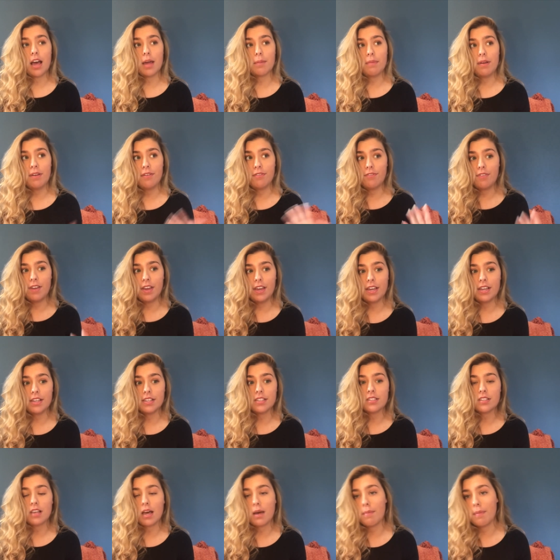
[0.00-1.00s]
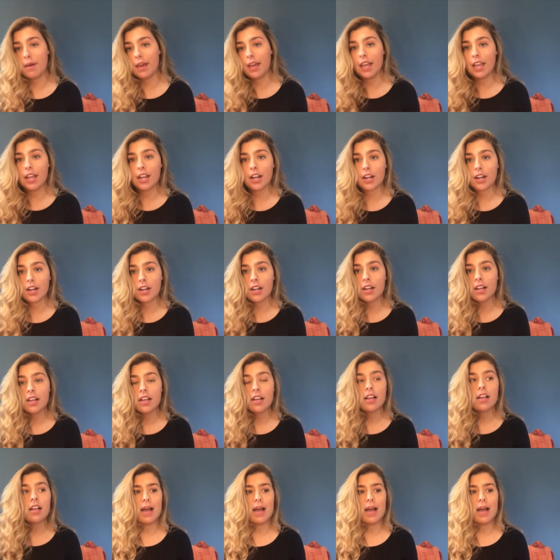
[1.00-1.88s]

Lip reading: on my face, on my hair.